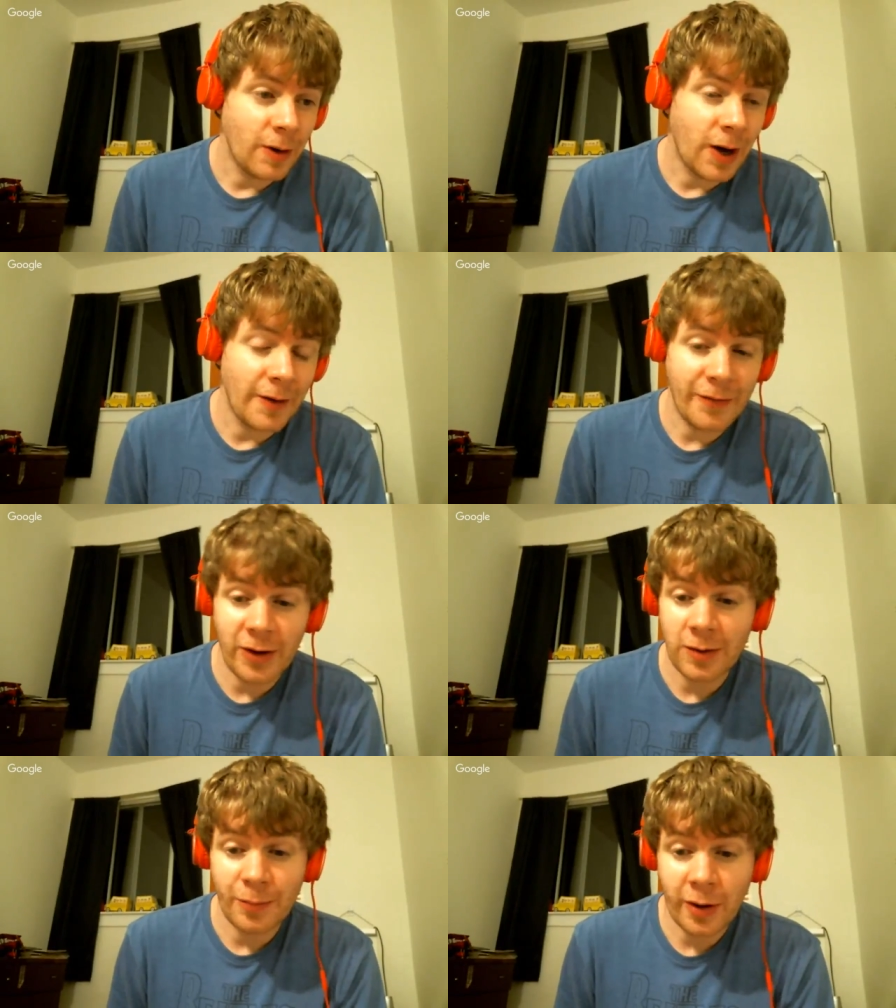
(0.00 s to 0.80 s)
I've
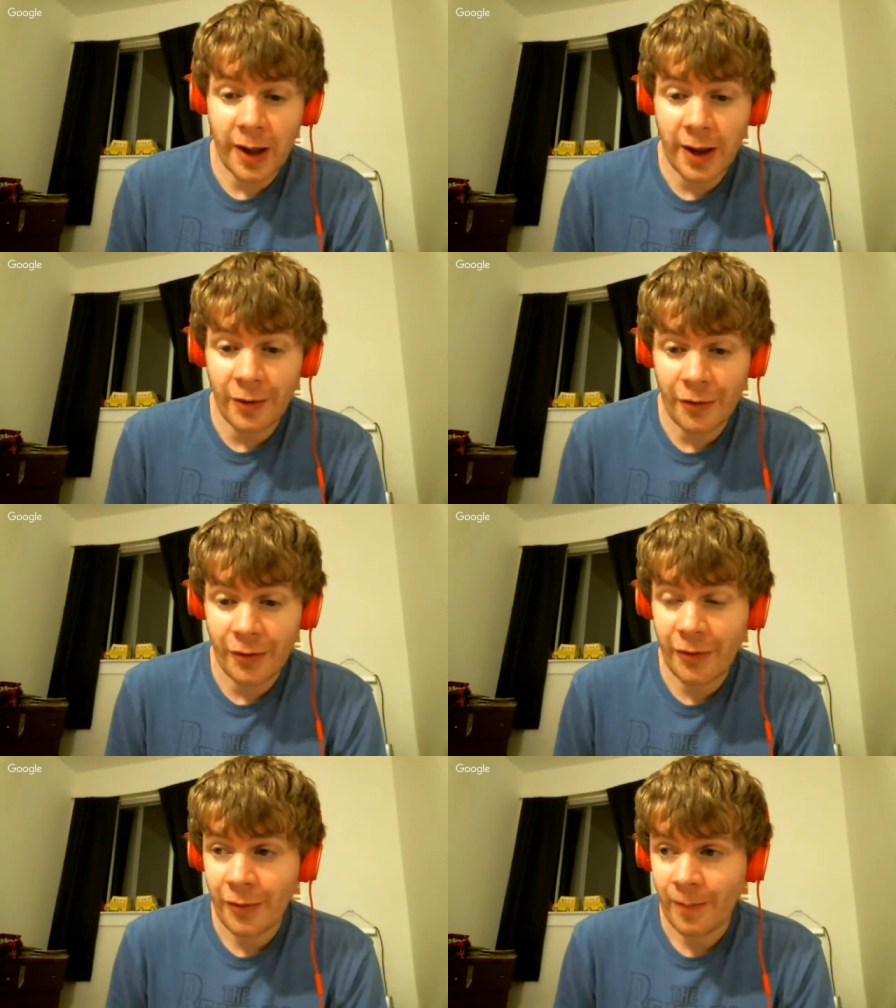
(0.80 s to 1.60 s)
seen
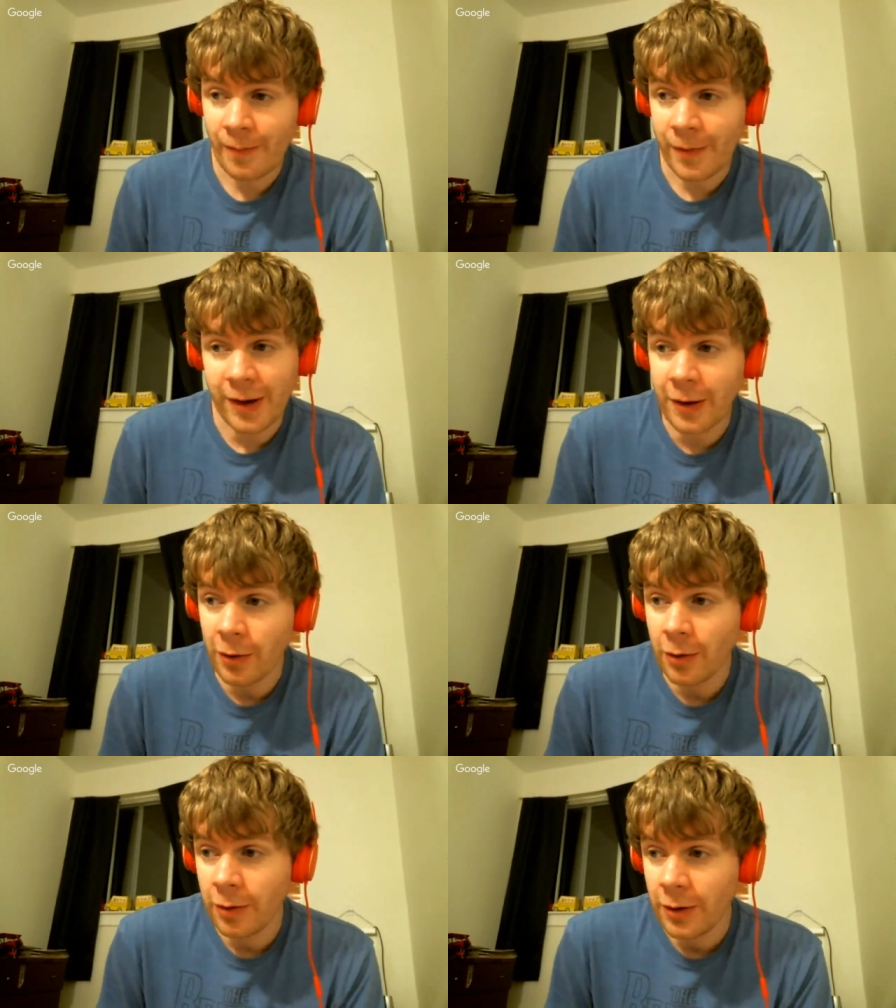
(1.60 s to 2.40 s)
plays
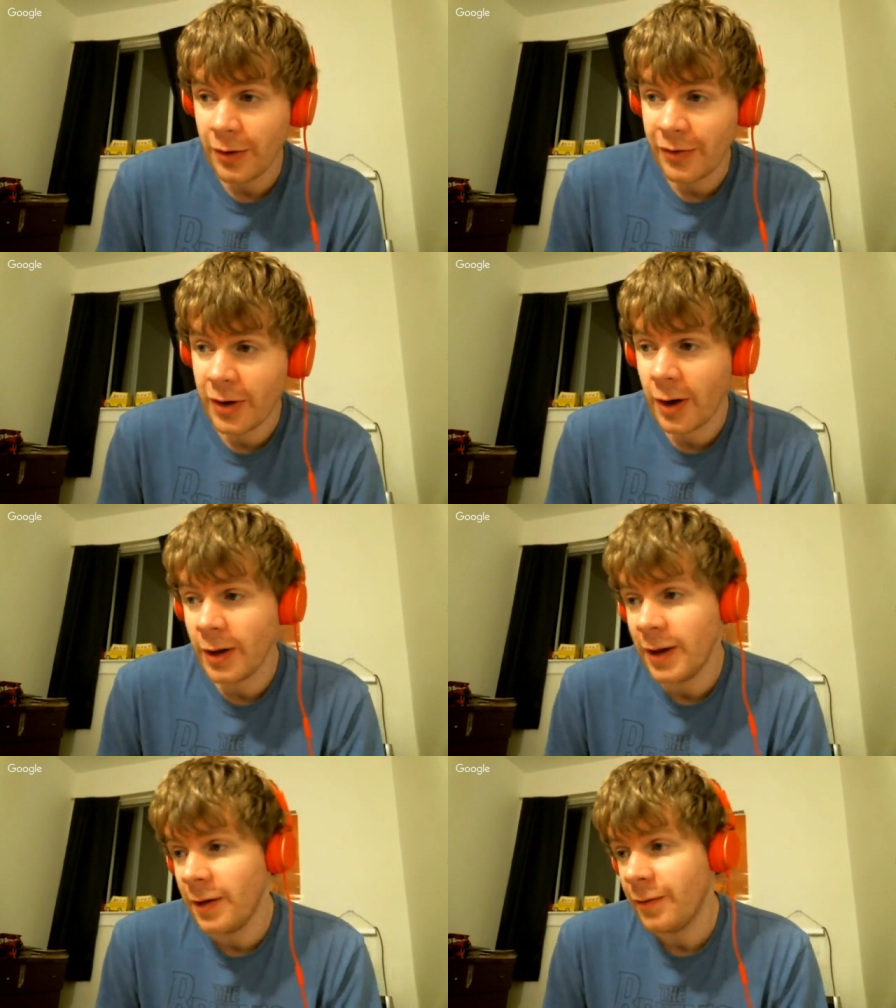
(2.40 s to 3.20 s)
here in the
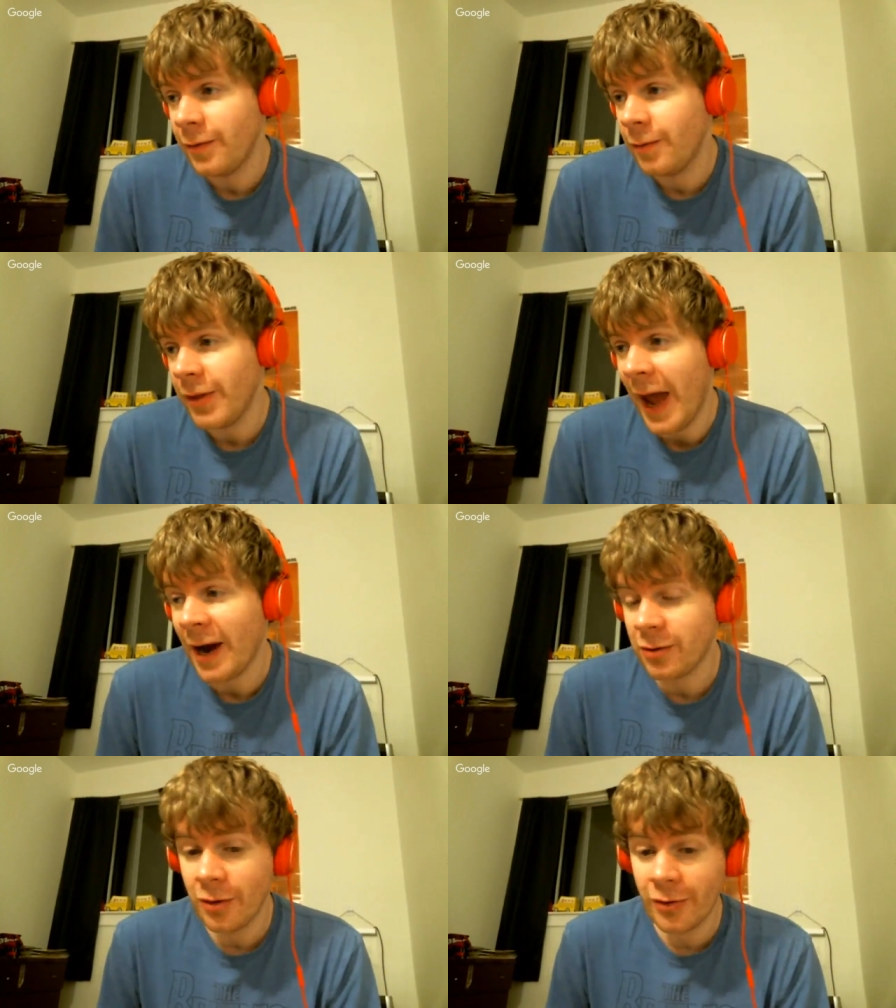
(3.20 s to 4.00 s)
city I live with
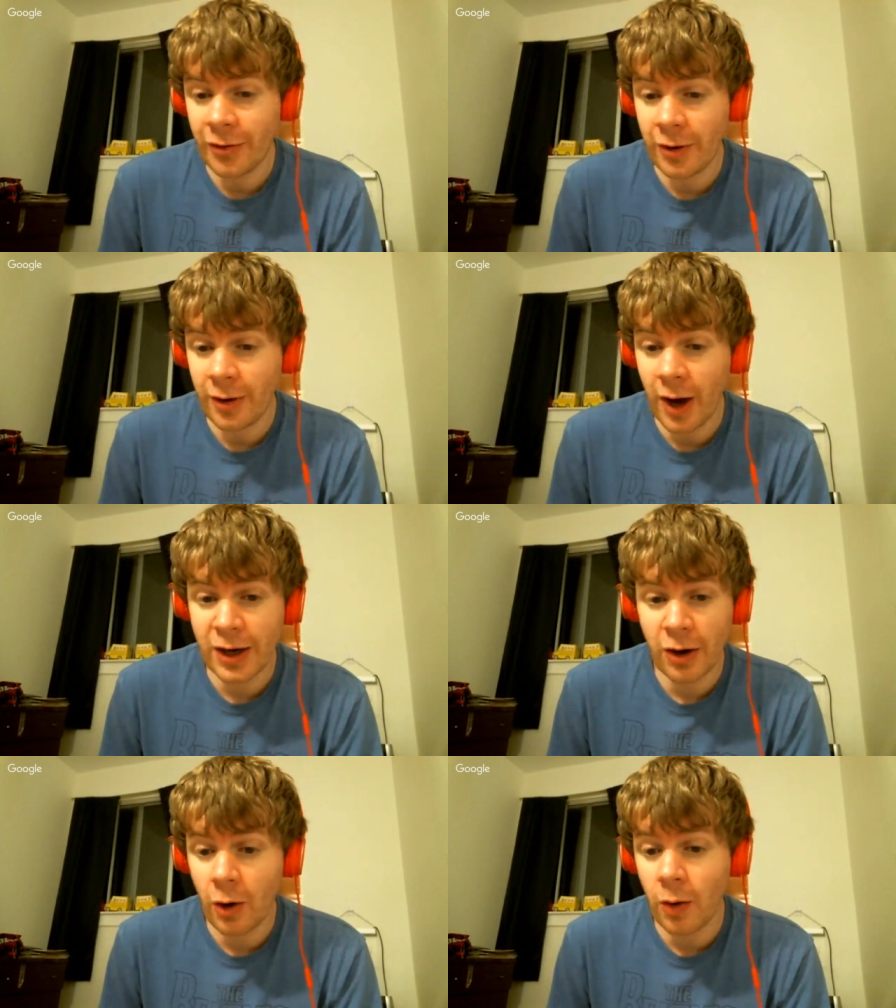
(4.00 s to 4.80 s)
actors that
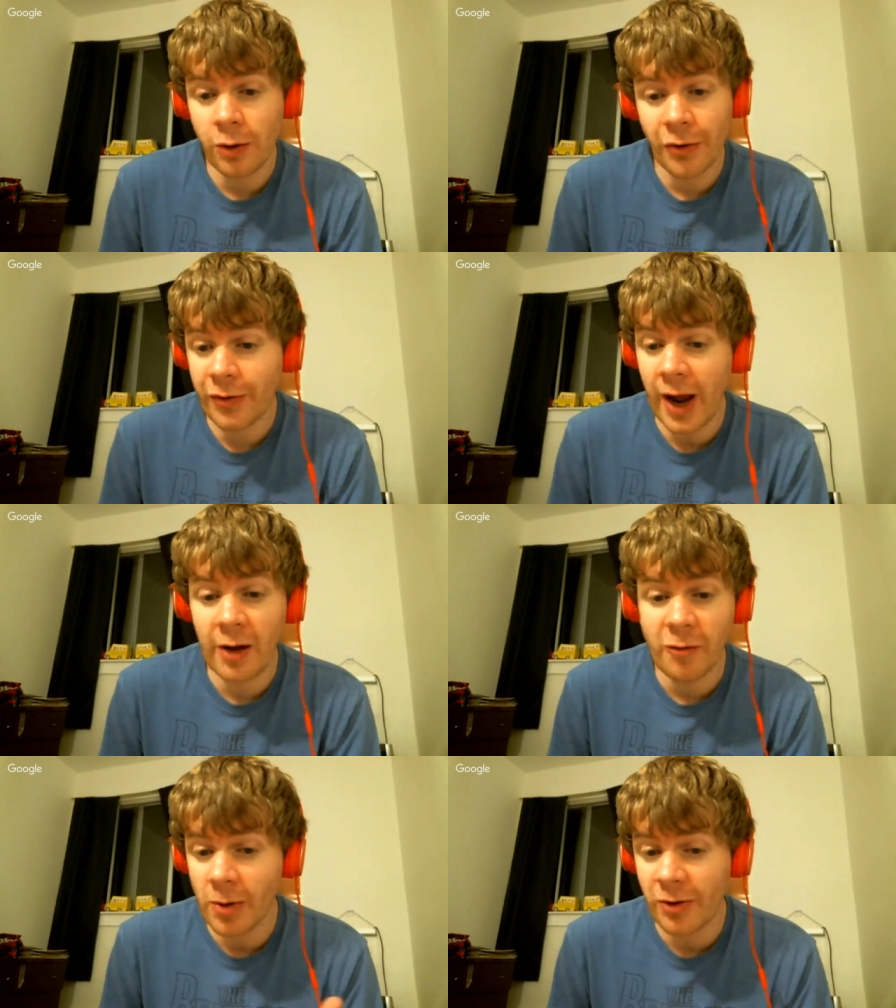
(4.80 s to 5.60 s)
I know are just
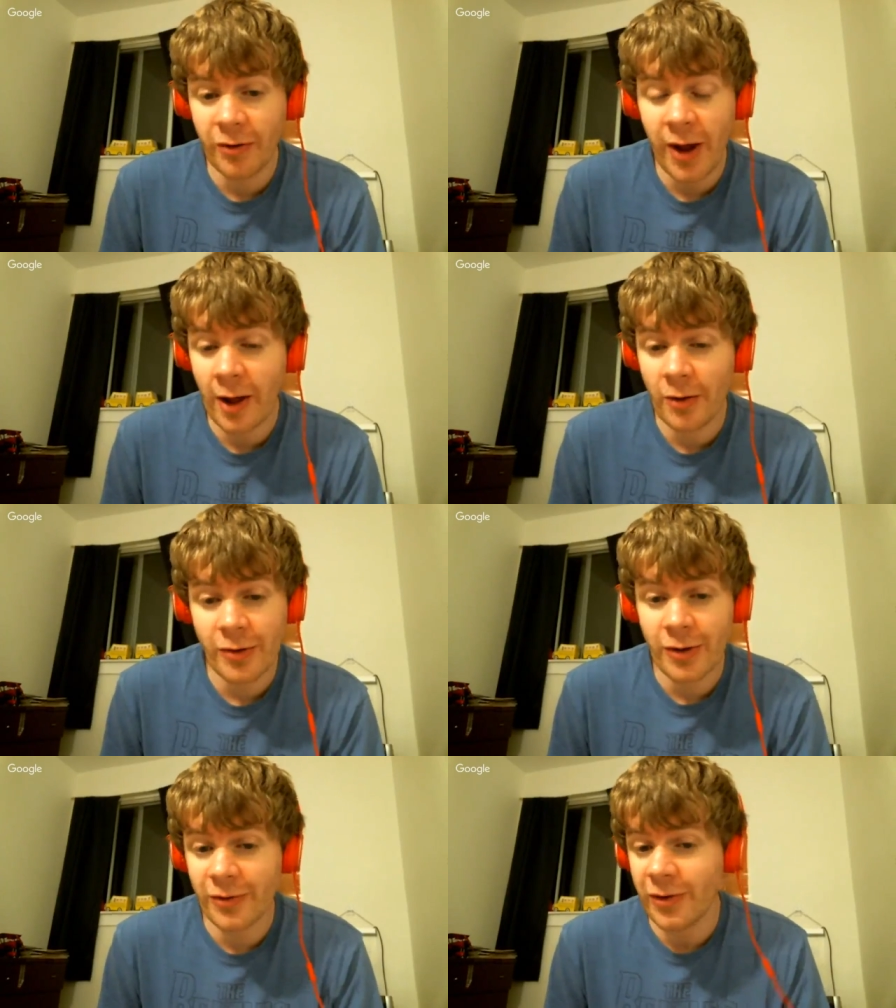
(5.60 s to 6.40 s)
everybody's as
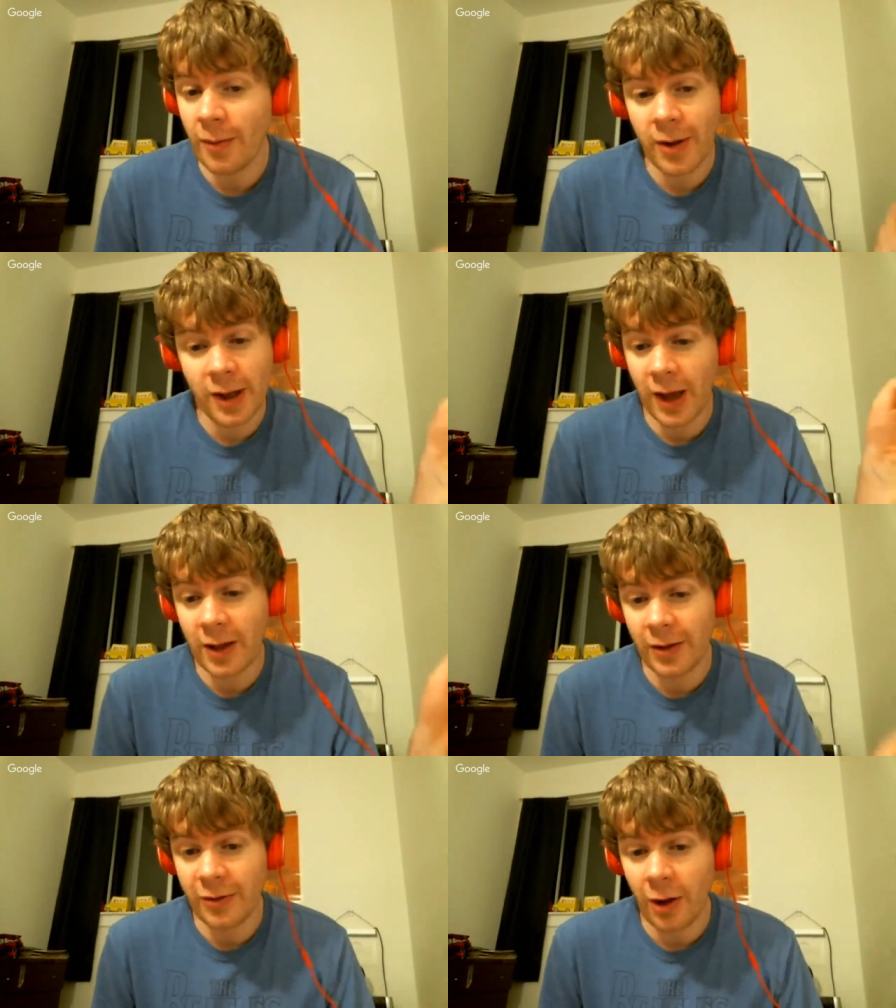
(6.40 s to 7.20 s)
talented as some like
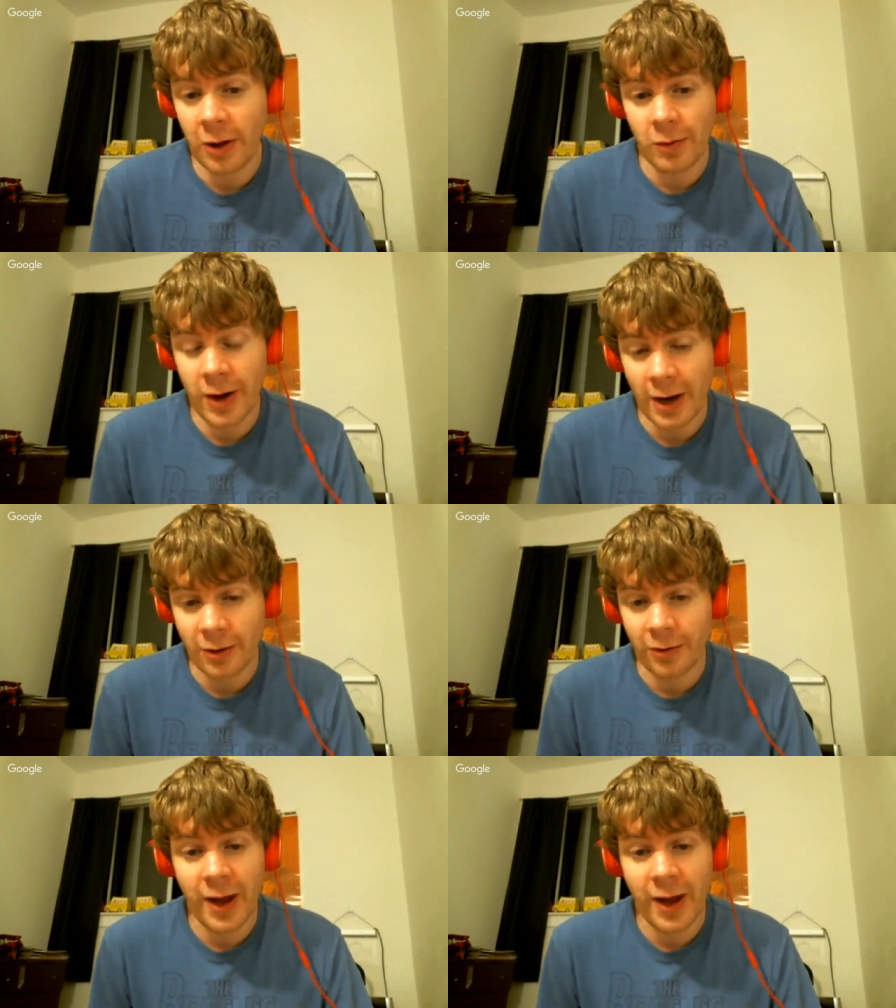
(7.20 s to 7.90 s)
A-list Hollywood actor.